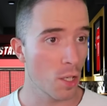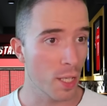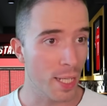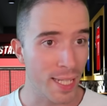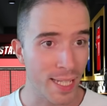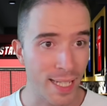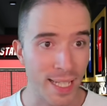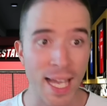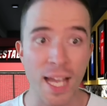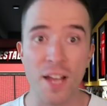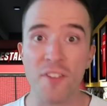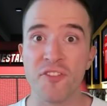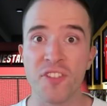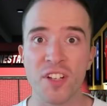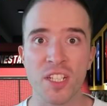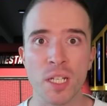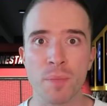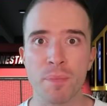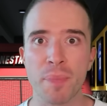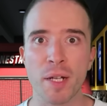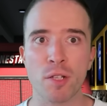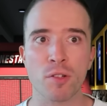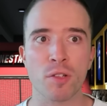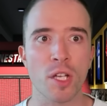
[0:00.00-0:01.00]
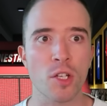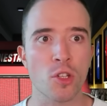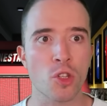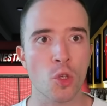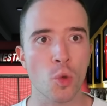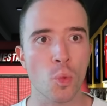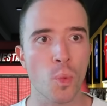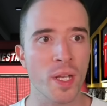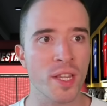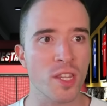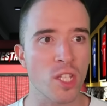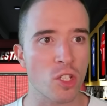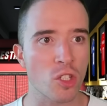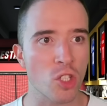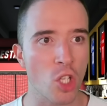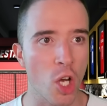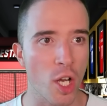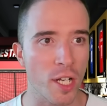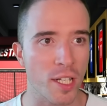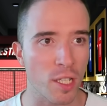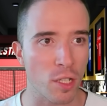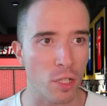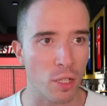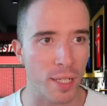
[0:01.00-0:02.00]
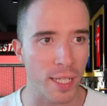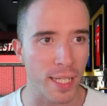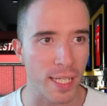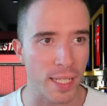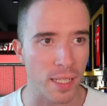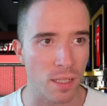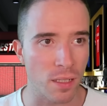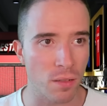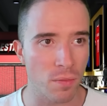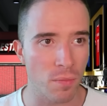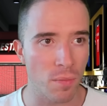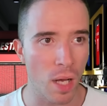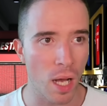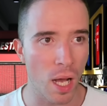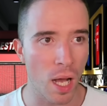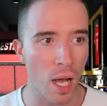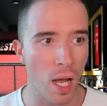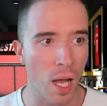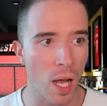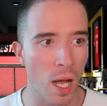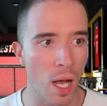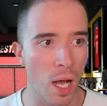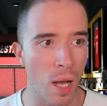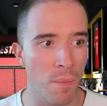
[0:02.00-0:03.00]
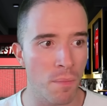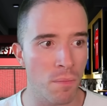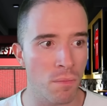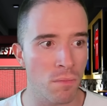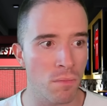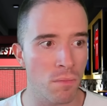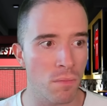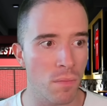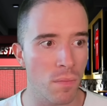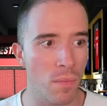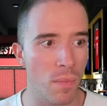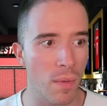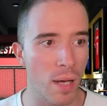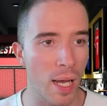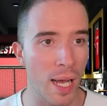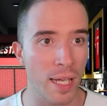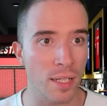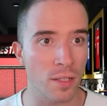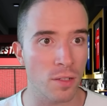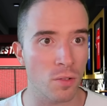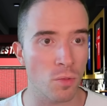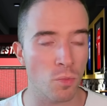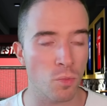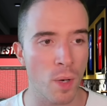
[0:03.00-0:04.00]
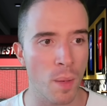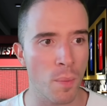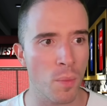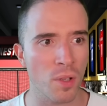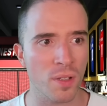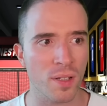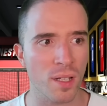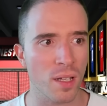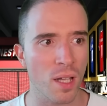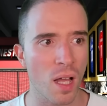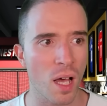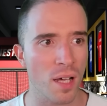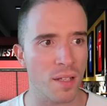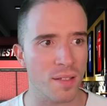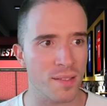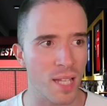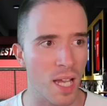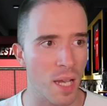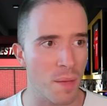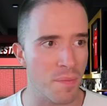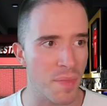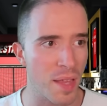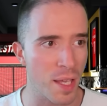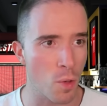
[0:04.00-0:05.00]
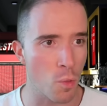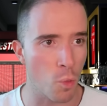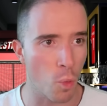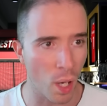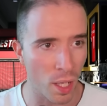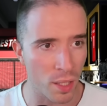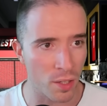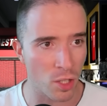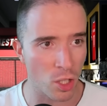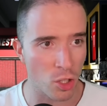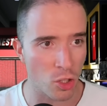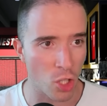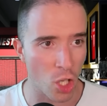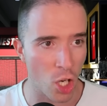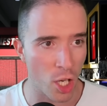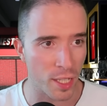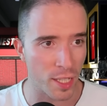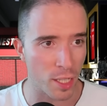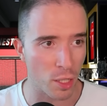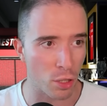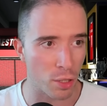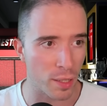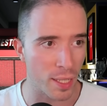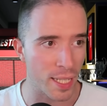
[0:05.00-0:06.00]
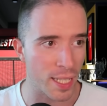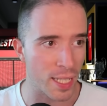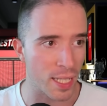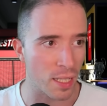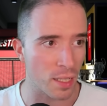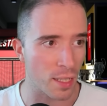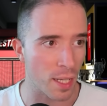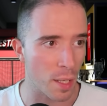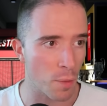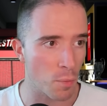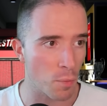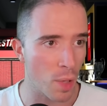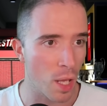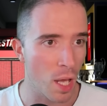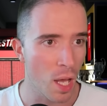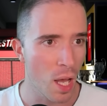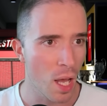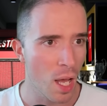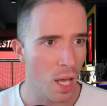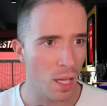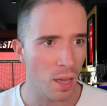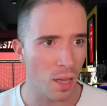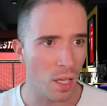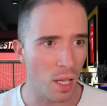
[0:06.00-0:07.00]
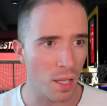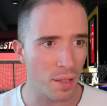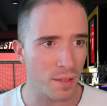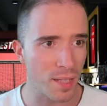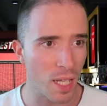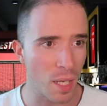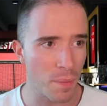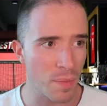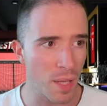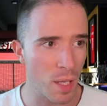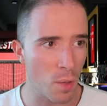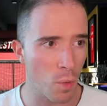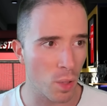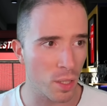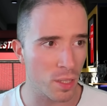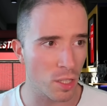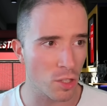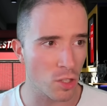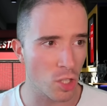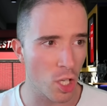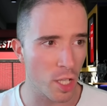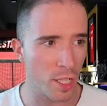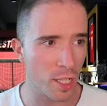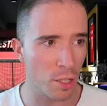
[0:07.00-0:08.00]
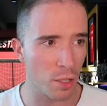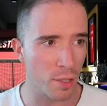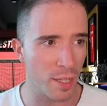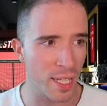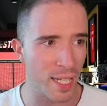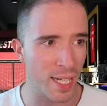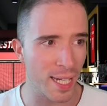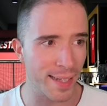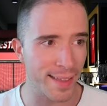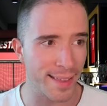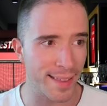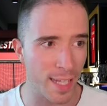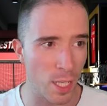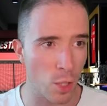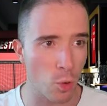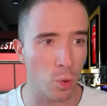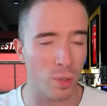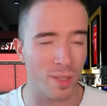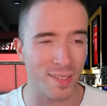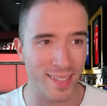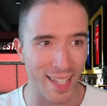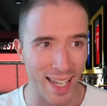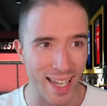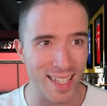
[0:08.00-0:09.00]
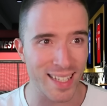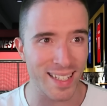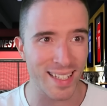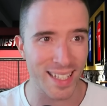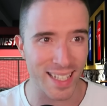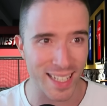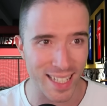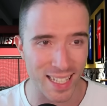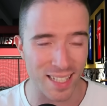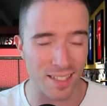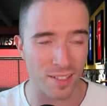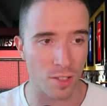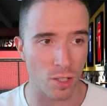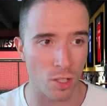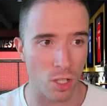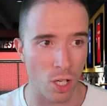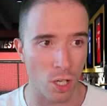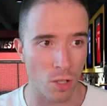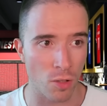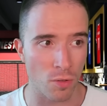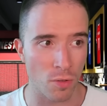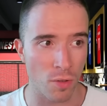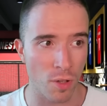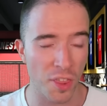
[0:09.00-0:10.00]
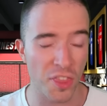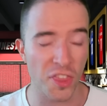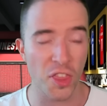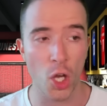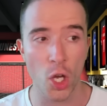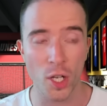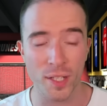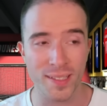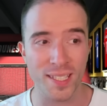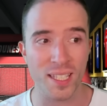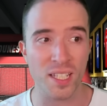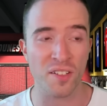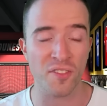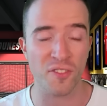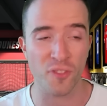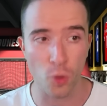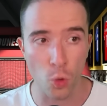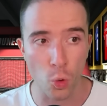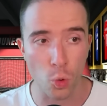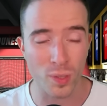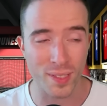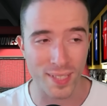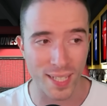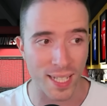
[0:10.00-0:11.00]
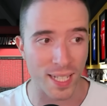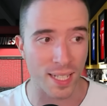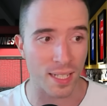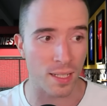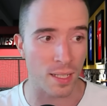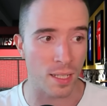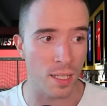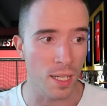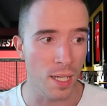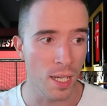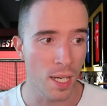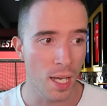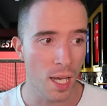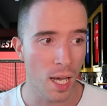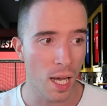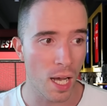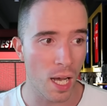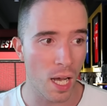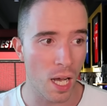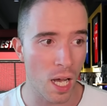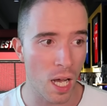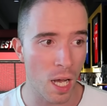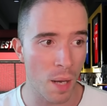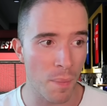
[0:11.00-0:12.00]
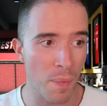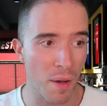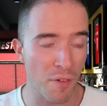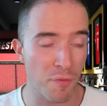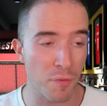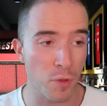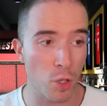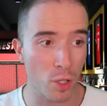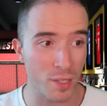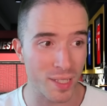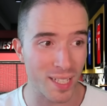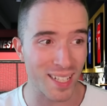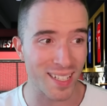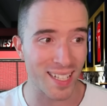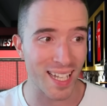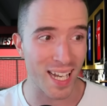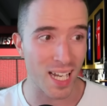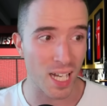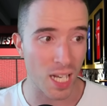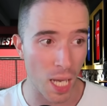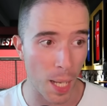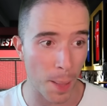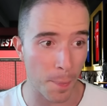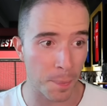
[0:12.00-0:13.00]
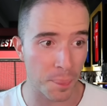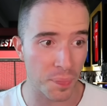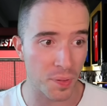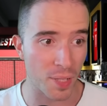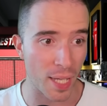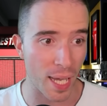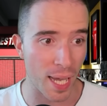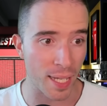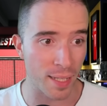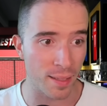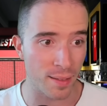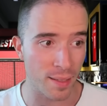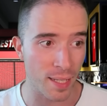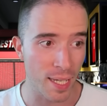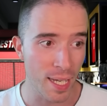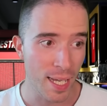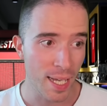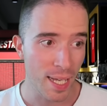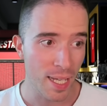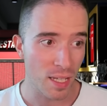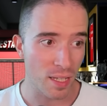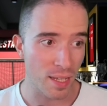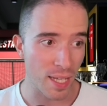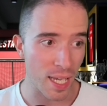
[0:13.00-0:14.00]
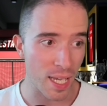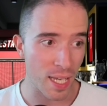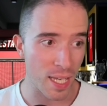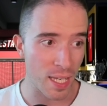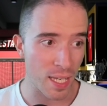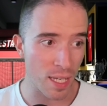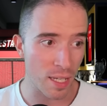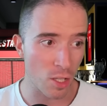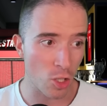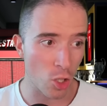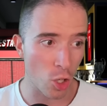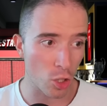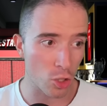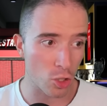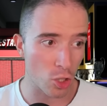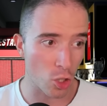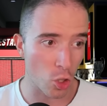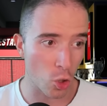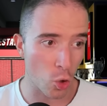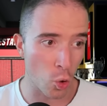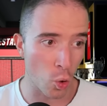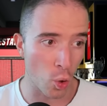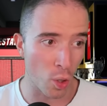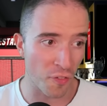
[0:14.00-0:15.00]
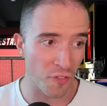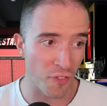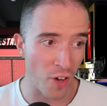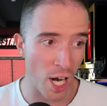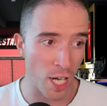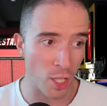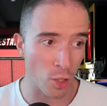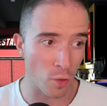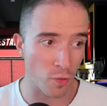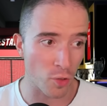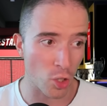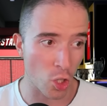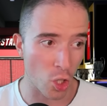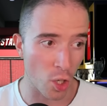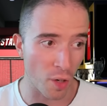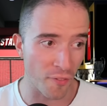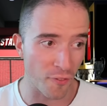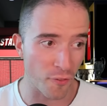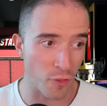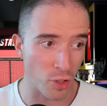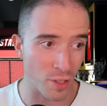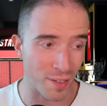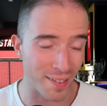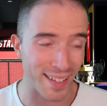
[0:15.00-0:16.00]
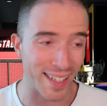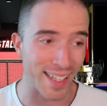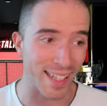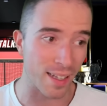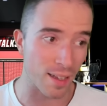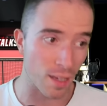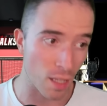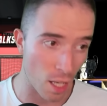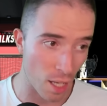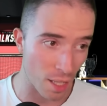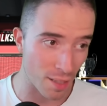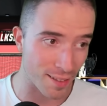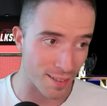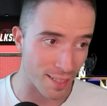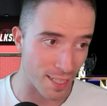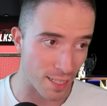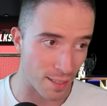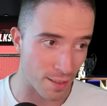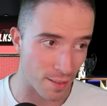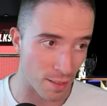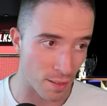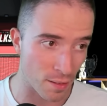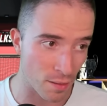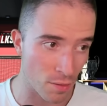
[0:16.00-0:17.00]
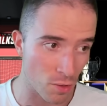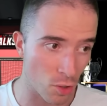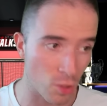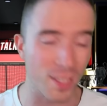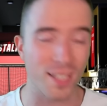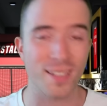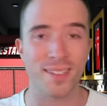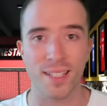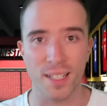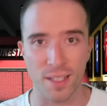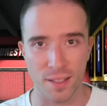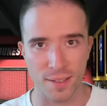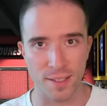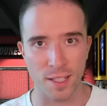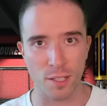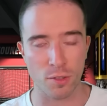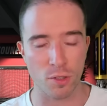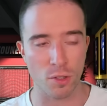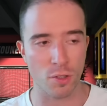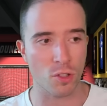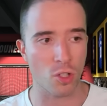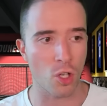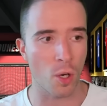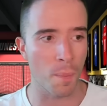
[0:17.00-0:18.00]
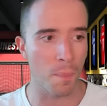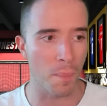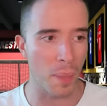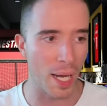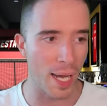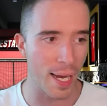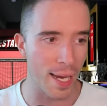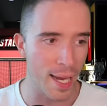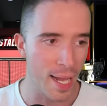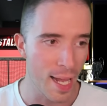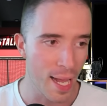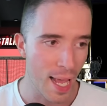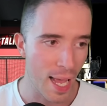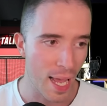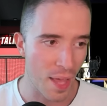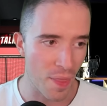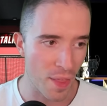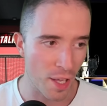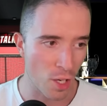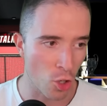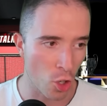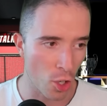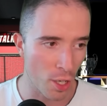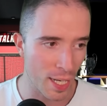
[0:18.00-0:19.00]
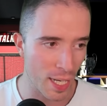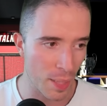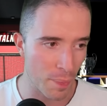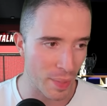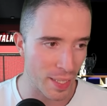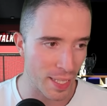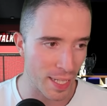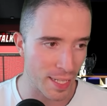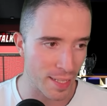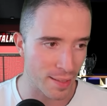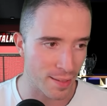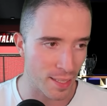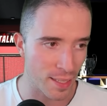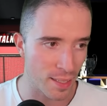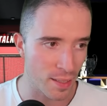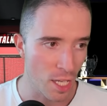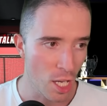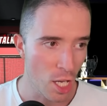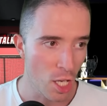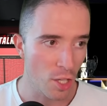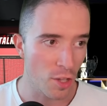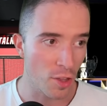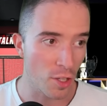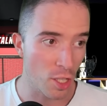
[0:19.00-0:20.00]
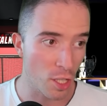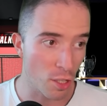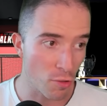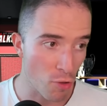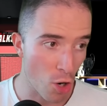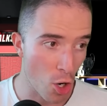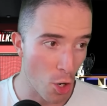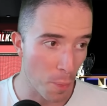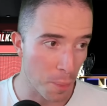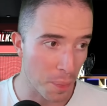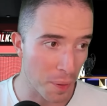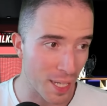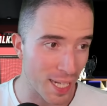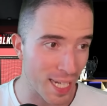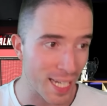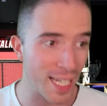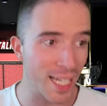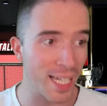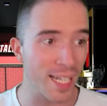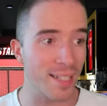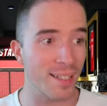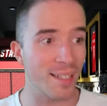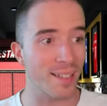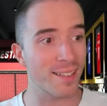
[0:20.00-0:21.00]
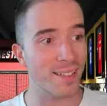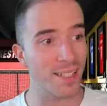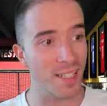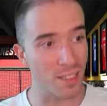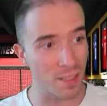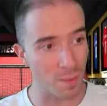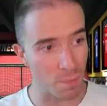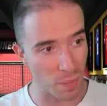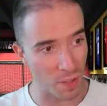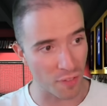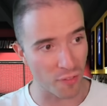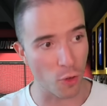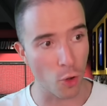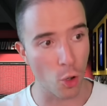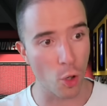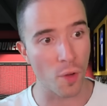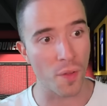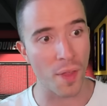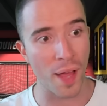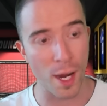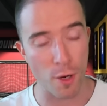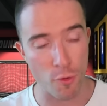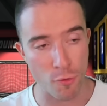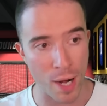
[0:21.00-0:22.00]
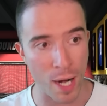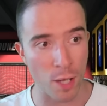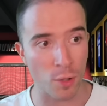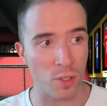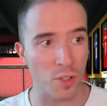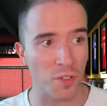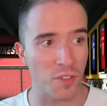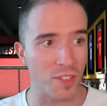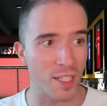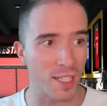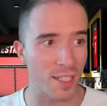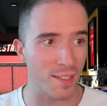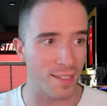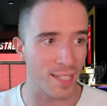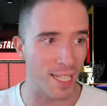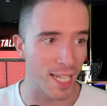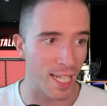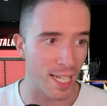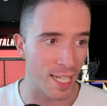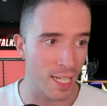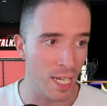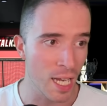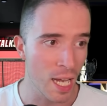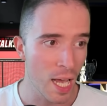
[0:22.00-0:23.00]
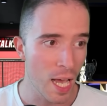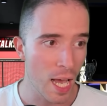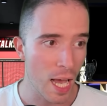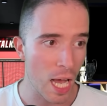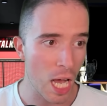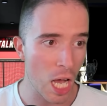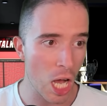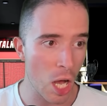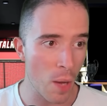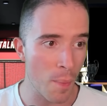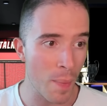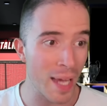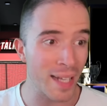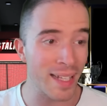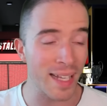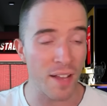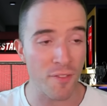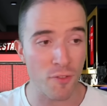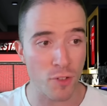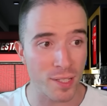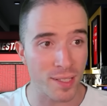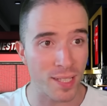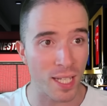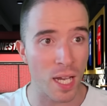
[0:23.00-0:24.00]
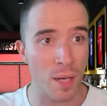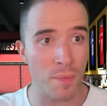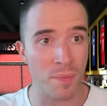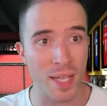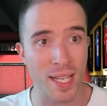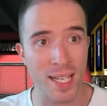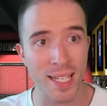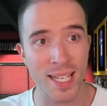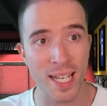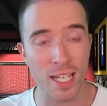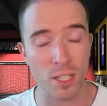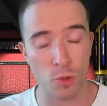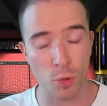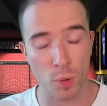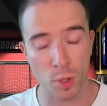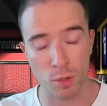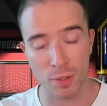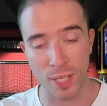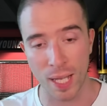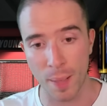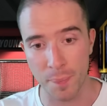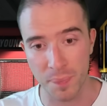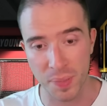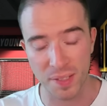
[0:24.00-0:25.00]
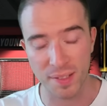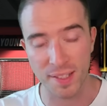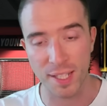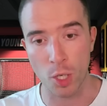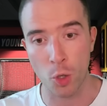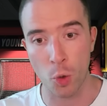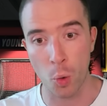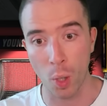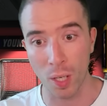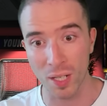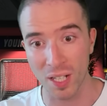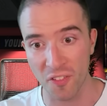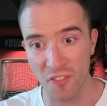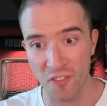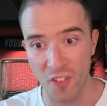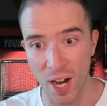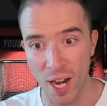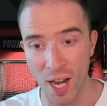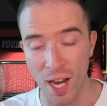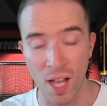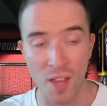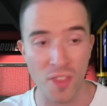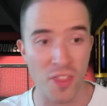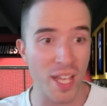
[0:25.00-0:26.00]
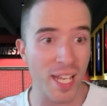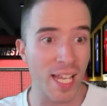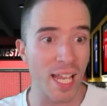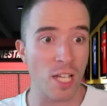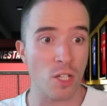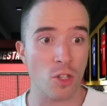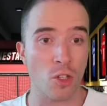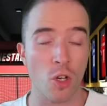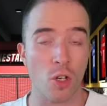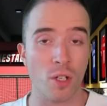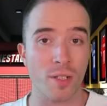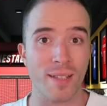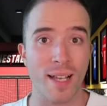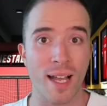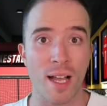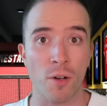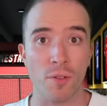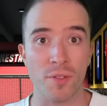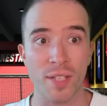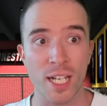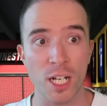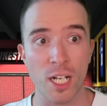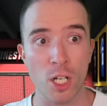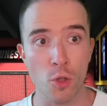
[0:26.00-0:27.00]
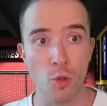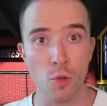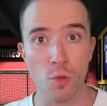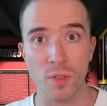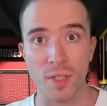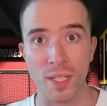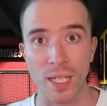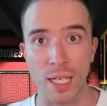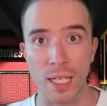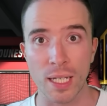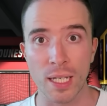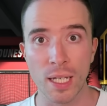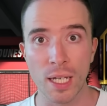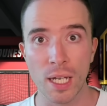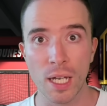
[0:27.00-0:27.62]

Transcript: Get Fenerbahce to win the Turkish League. And when was the last time they won the Turkish League? The last time they won the Turkish League, I think, was 10 years ago, 13, 14. I've looked at their cups, and they got to the quarterfinal of the Conference League last season, or the season that's just gone by, and they got eliminated. The Europa League, the season before that, round of 16. And every time they get to a Champions League qualifier, they get knocked out. They lose it.